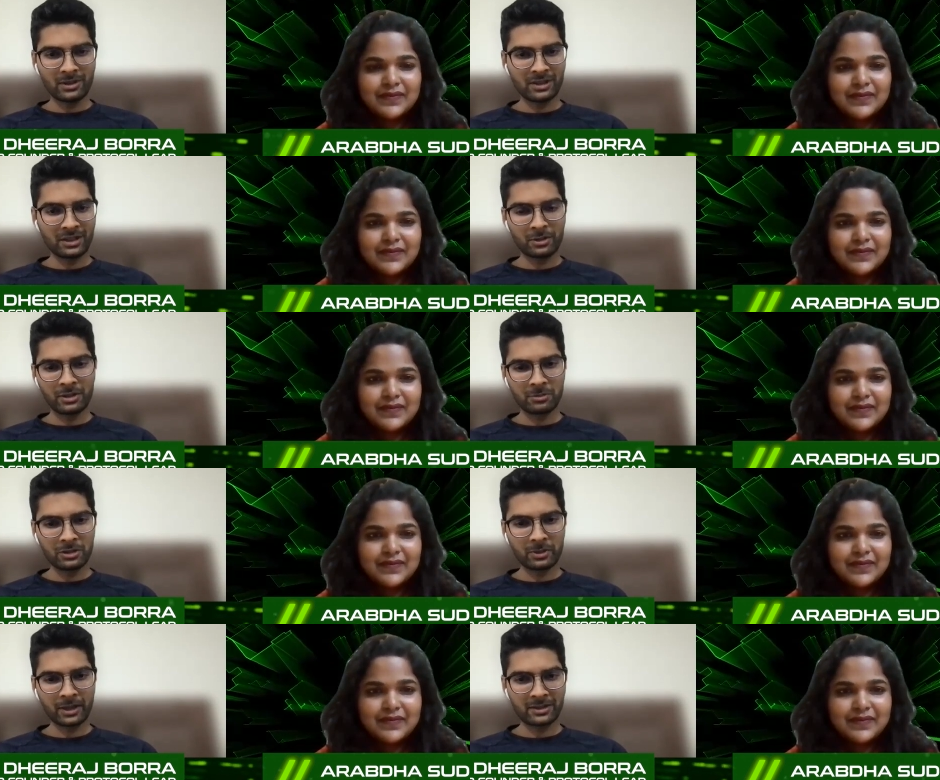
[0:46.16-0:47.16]
Speaker 1: security
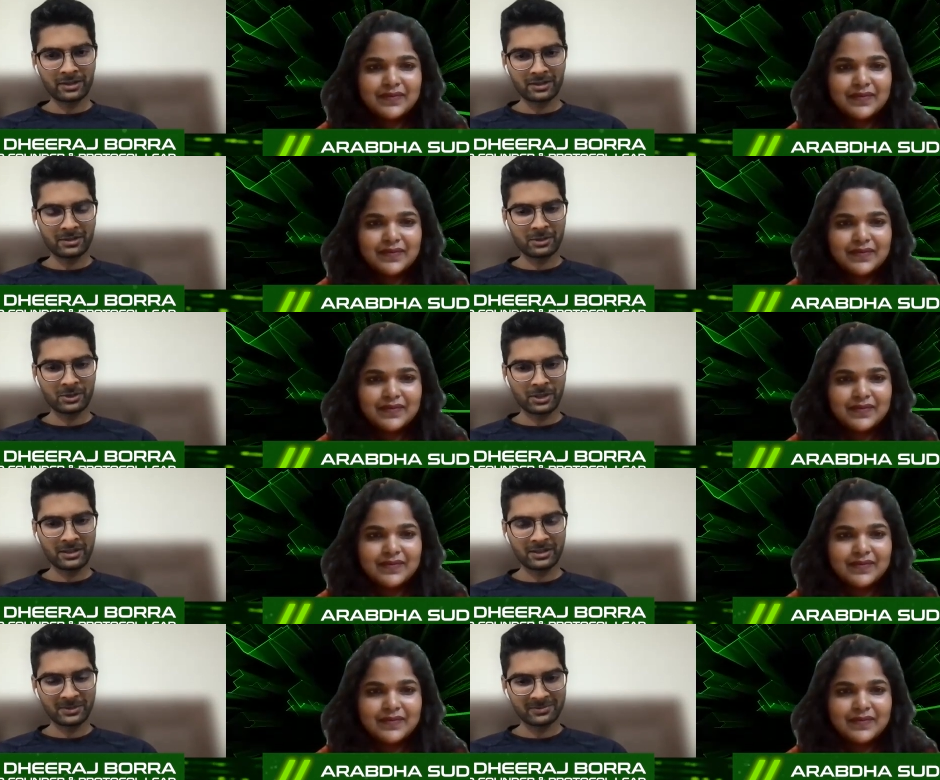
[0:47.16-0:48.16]
best practices with you
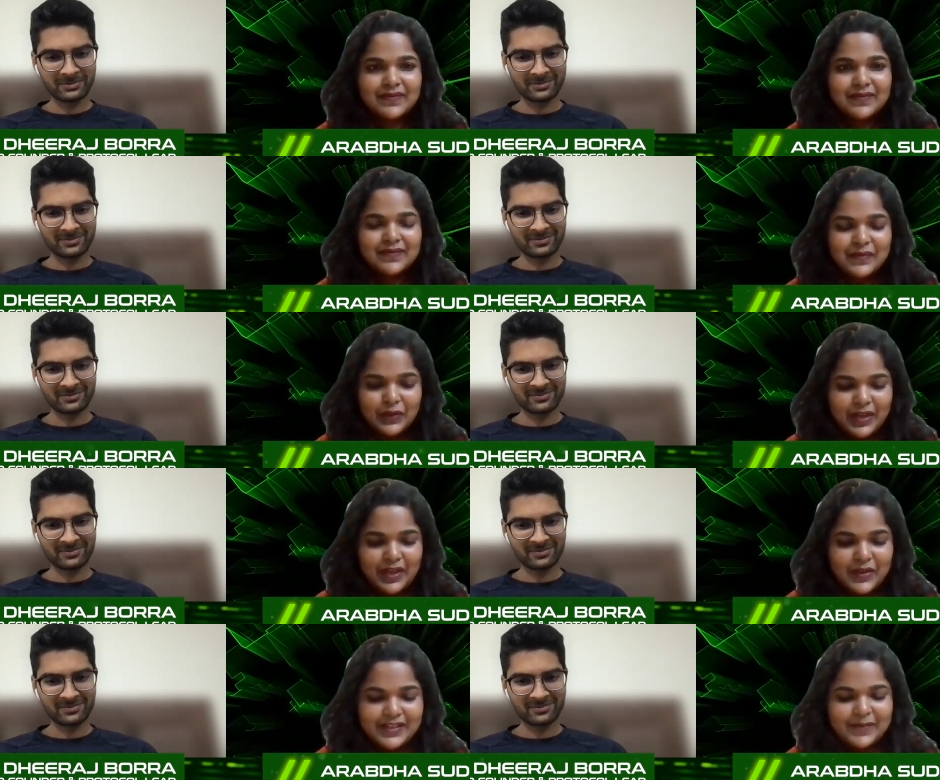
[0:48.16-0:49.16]
guys.
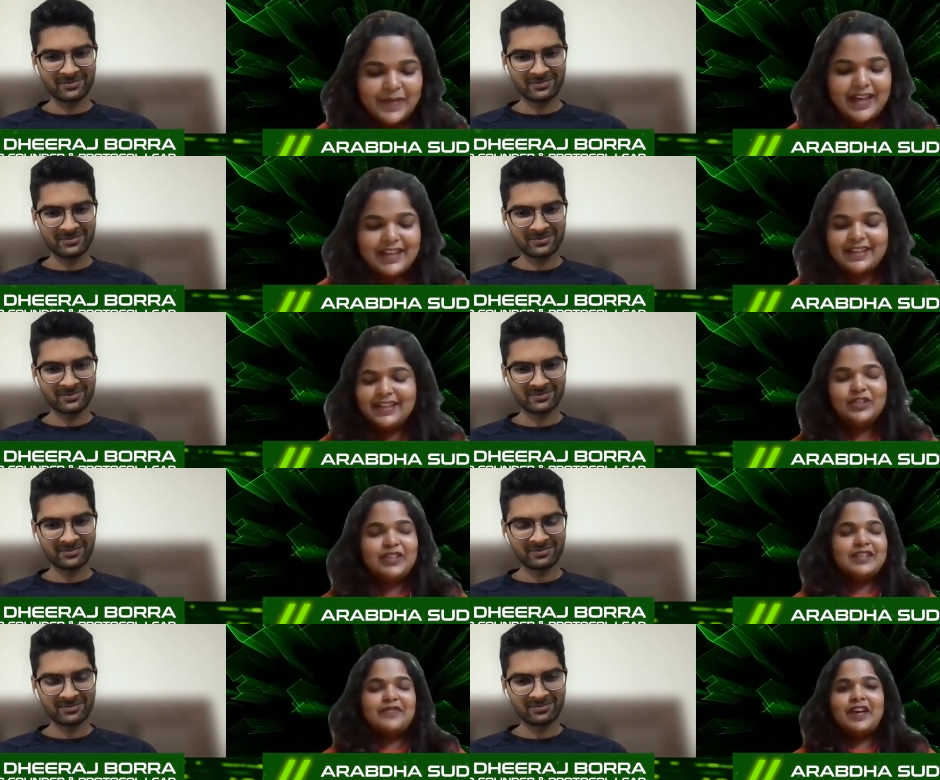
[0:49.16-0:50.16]
Speaker 2: Okay, awesome. And
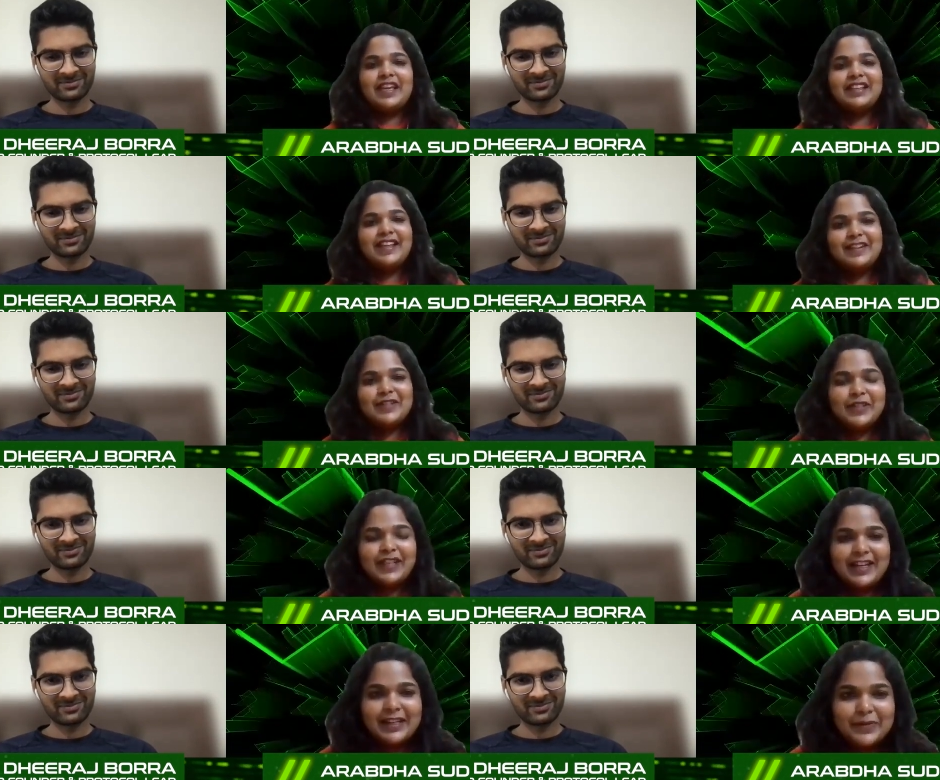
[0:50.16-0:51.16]
just if I can get
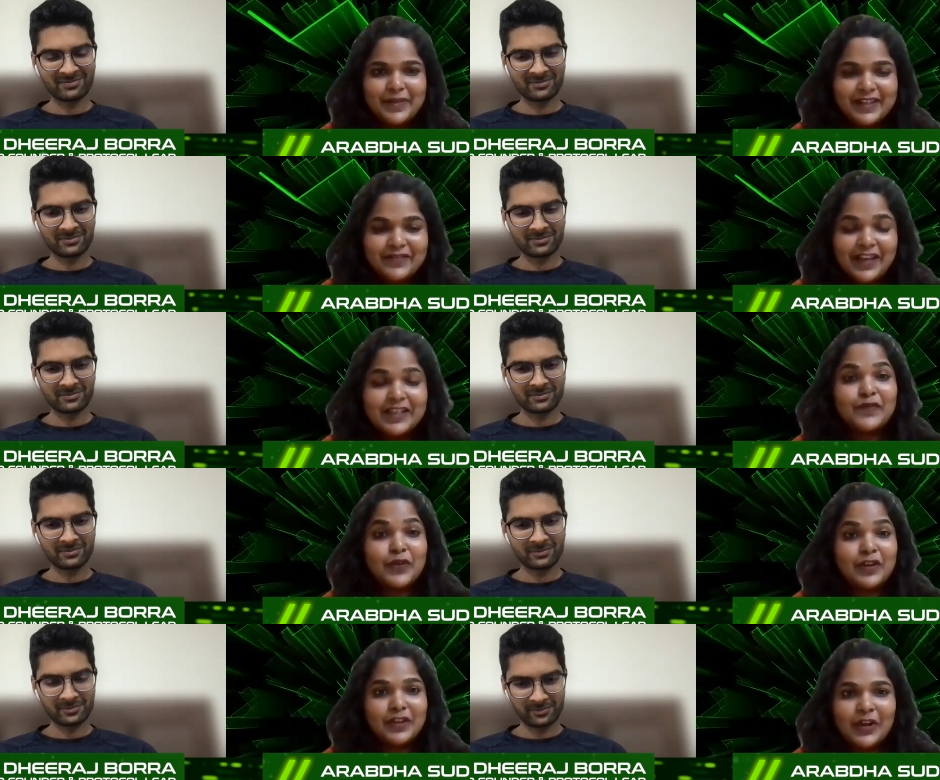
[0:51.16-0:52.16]
into that a little bit,
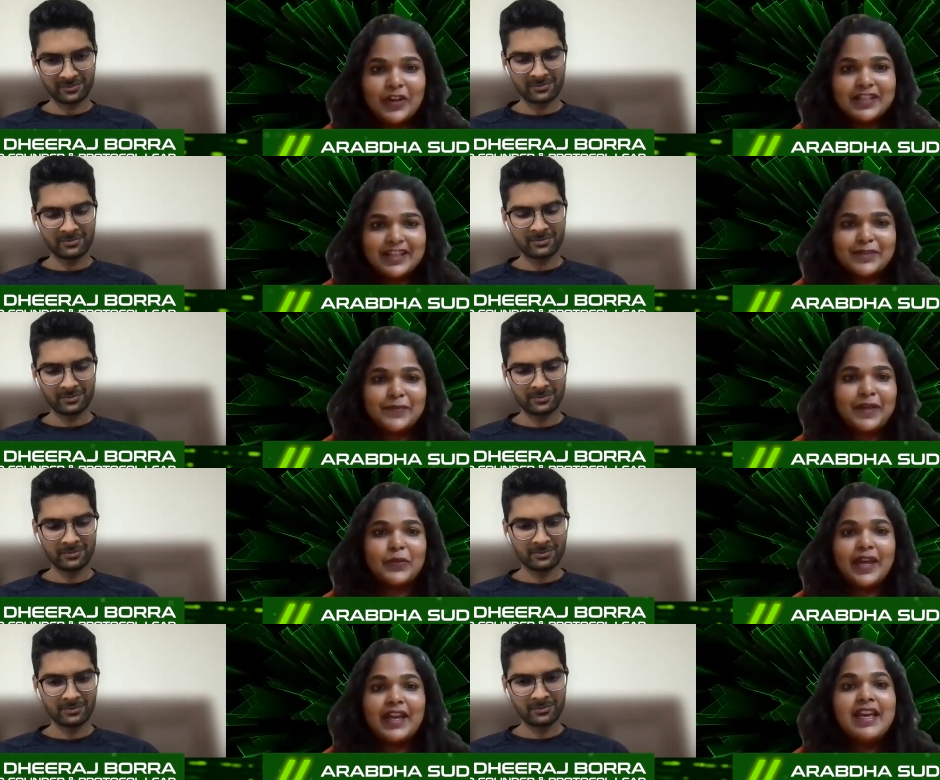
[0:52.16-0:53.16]
thanks for the context,
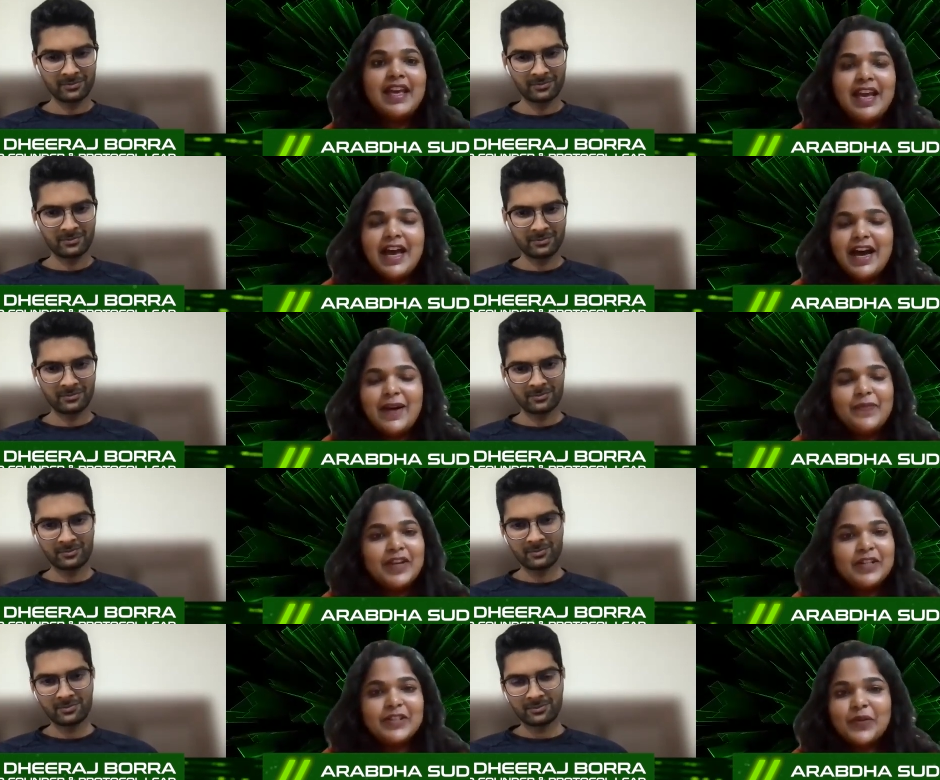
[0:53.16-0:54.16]
by the way.
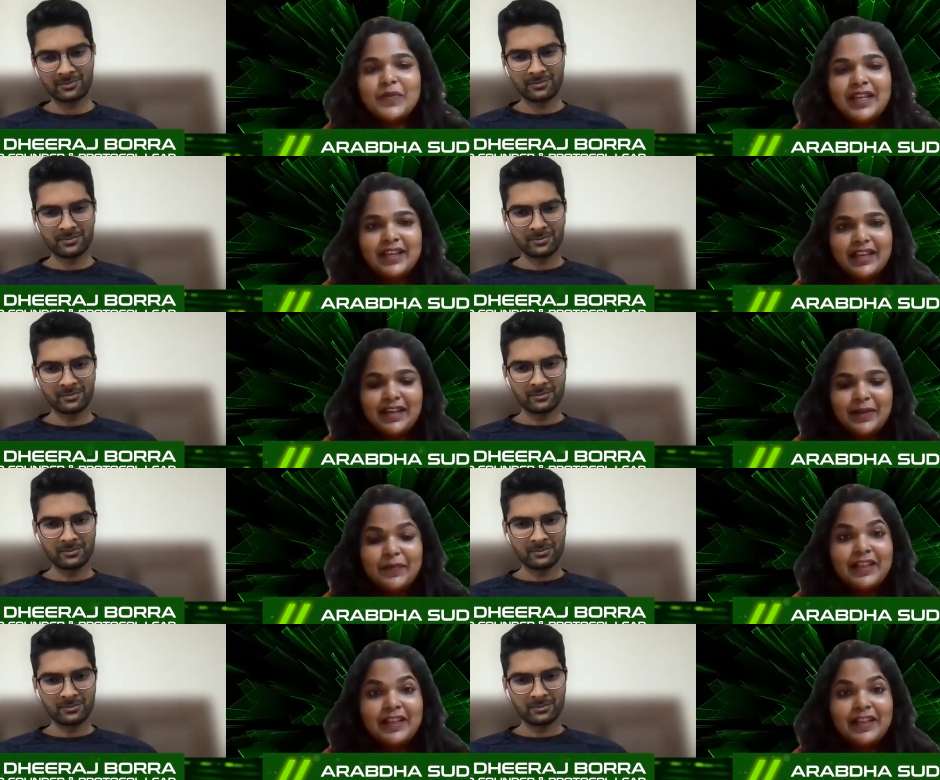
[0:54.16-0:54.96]
There are so many